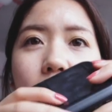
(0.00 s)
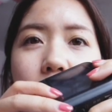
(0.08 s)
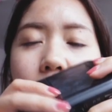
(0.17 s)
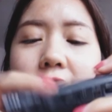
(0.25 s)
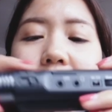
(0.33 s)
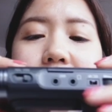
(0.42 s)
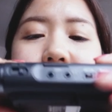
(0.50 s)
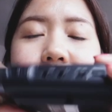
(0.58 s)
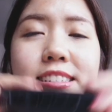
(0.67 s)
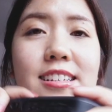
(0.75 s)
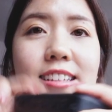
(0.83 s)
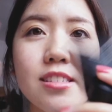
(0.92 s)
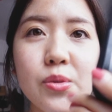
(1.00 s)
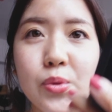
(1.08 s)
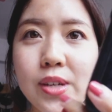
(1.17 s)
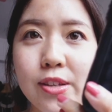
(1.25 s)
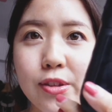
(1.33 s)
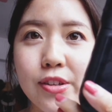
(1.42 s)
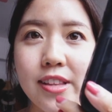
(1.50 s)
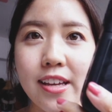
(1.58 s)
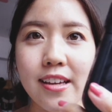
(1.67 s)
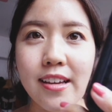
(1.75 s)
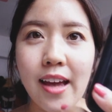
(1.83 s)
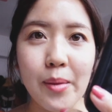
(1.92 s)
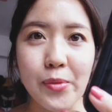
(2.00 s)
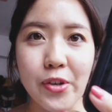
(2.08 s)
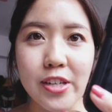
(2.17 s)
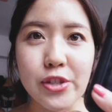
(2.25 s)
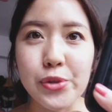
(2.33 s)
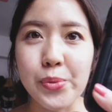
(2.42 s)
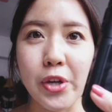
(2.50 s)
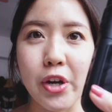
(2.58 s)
and it doesn't really look like a camera to be